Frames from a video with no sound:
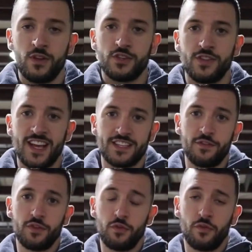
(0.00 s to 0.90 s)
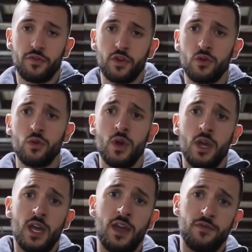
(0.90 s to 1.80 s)
So that's it for the review.
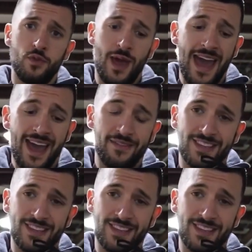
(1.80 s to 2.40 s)
If you have